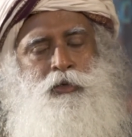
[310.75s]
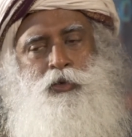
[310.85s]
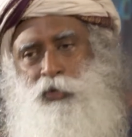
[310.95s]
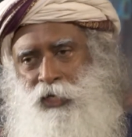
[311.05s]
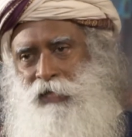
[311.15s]

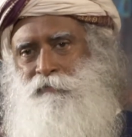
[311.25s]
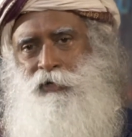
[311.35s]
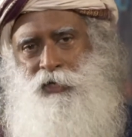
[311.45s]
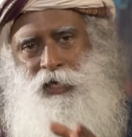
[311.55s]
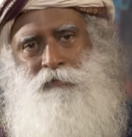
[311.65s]
you
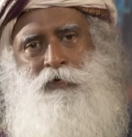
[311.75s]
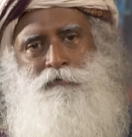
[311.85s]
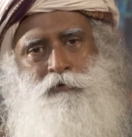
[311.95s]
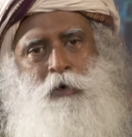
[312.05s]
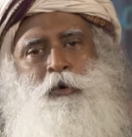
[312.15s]
never
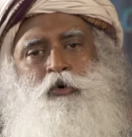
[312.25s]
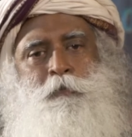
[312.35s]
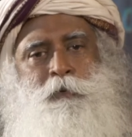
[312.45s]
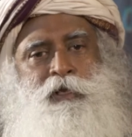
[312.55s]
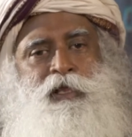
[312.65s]
ever form an
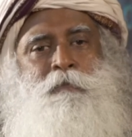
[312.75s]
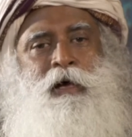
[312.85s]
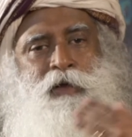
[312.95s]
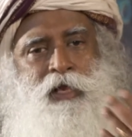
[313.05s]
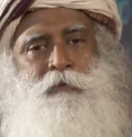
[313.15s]
opinion
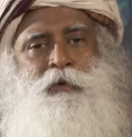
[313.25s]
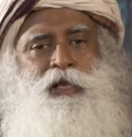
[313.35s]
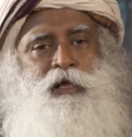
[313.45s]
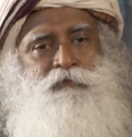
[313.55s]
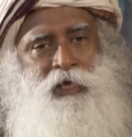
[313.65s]
about
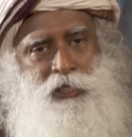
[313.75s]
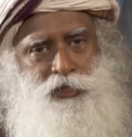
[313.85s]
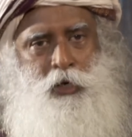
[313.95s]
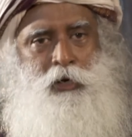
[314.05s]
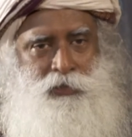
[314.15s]
anybody of
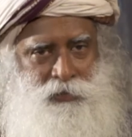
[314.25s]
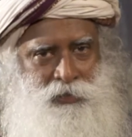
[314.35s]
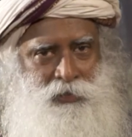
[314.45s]
any sort.